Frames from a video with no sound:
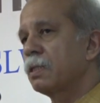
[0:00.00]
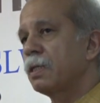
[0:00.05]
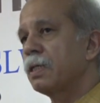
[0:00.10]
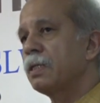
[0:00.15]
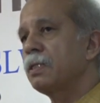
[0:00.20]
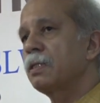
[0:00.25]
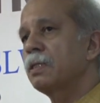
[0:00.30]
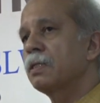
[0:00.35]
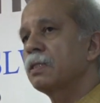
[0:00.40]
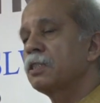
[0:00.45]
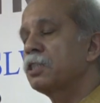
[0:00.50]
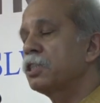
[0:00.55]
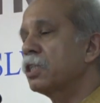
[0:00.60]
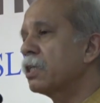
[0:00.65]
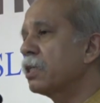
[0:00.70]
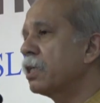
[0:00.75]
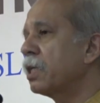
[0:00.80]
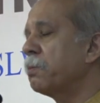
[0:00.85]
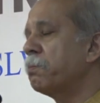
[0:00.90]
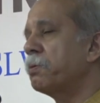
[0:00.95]
in
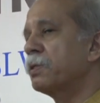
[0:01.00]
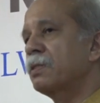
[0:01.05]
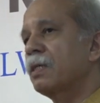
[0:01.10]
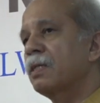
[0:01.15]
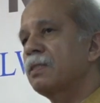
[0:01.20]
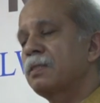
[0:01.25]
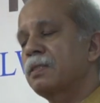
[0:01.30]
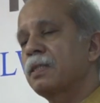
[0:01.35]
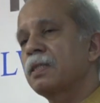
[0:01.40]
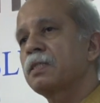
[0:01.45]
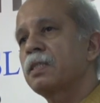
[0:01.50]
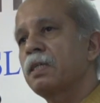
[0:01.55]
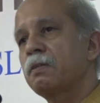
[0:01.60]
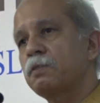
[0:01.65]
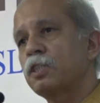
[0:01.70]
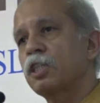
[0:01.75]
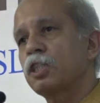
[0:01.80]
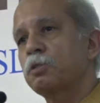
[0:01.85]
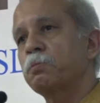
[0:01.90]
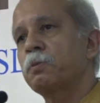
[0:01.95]
Shankari Prasad Singh
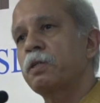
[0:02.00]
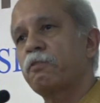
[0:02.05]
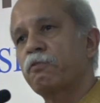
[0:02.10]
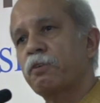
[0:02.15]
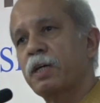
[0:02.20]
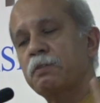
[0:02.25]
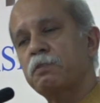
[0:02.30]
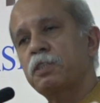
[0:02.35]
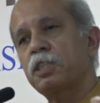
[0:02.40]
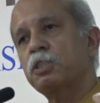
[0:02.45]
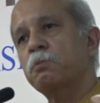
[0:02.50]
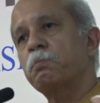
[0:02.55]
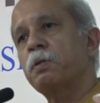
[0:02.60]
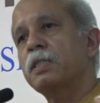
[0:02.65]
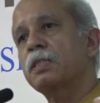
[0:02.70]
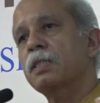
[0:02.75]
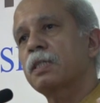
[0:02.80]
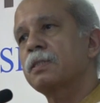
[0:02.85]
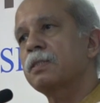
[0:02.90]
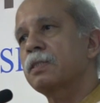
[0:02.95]
Dev judgment. 5-judge
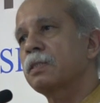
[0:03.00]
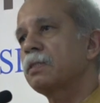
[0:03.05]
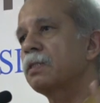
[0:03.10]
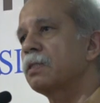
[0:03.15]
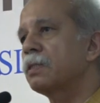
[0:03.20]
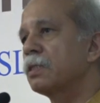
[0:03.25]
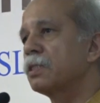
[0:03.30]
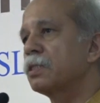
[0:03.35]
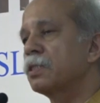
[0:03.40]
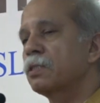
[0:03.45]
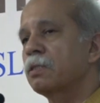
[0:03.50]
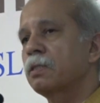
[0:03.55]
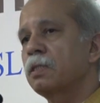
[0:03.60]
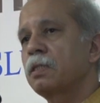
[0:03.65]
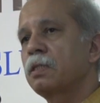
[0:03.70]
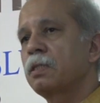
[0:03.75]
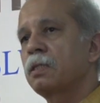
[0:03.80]
bench considered this.